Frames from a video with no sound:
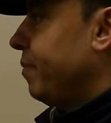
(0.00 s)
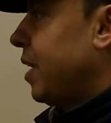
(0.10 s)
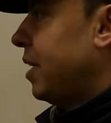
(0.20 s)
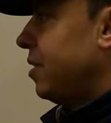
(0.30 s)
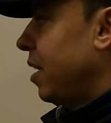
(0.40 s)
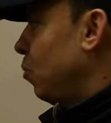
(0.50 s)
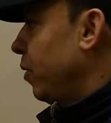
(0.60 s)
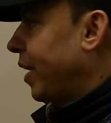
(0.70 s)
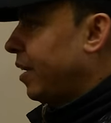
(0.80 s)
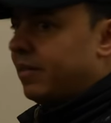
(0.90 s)
That's it.
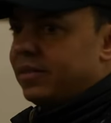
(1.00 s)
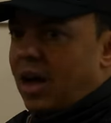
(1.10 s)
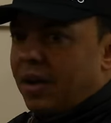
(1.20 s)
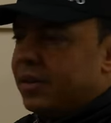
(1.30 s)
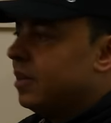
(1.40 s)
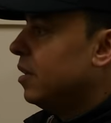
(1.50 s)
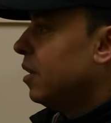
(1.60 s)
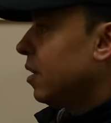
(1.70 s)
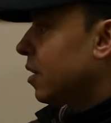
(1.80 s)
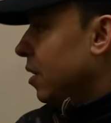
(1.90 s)
We've had it. Done
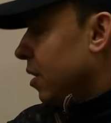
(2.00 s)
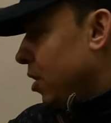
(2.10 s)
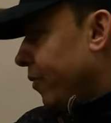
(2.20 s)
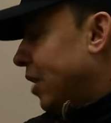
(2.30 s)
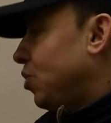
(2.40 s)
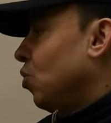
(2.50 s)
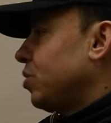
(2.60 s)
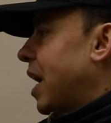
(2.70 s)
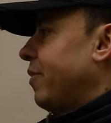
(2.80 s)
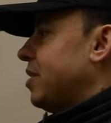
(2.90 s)
you've had your
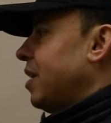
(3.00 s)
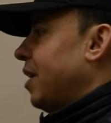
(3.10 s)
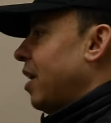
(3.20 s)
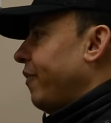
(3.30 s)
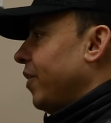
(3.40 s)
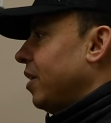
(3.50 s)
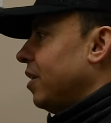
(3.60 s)
day in the sun, Alfie.